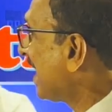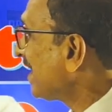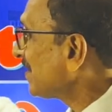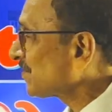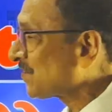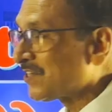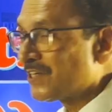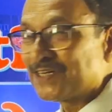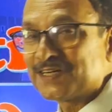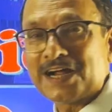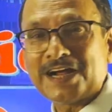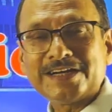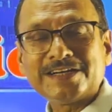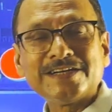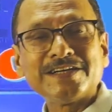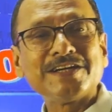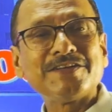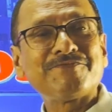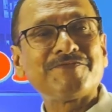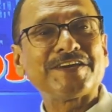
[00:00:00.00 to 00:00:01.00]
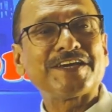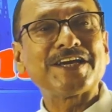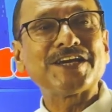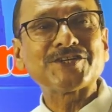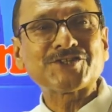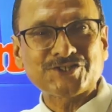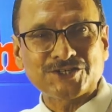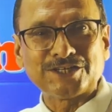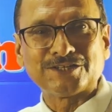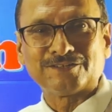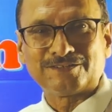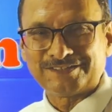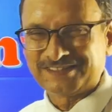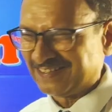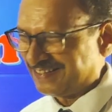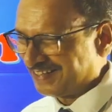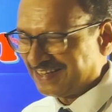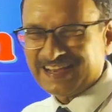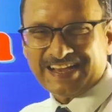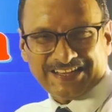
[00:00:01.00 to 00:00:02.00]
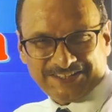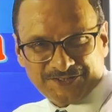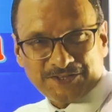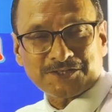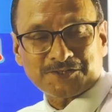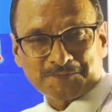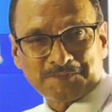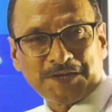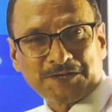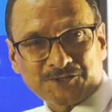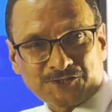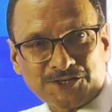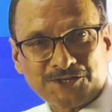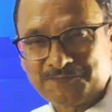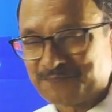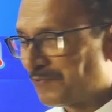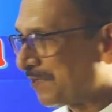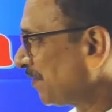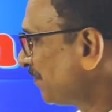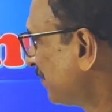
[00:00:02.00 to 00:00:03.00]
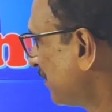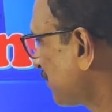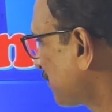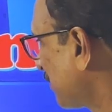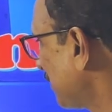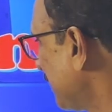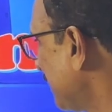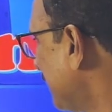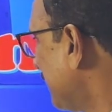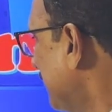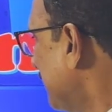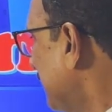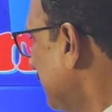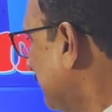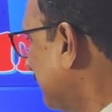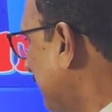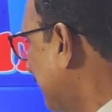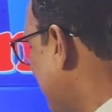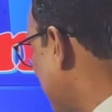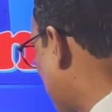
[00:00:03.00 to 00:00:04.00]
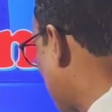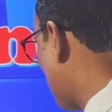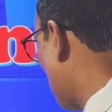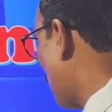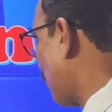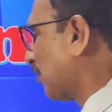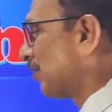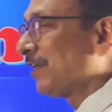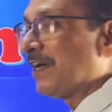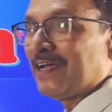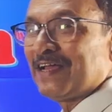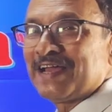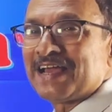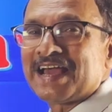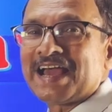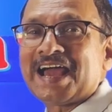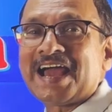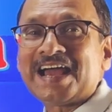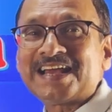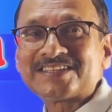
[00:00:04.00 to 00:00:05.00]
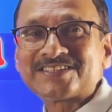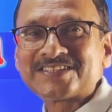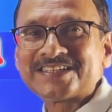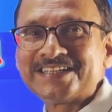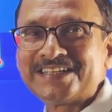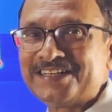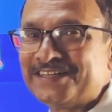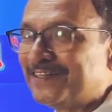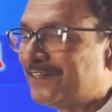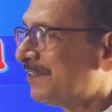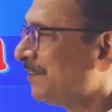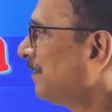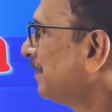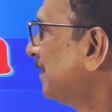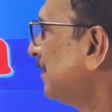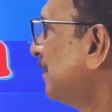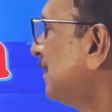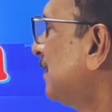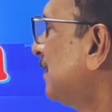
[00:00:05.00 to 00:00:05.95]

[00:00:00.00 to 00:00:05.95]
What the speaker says: hazard identification. I just mentioned previously, that is called the hazard.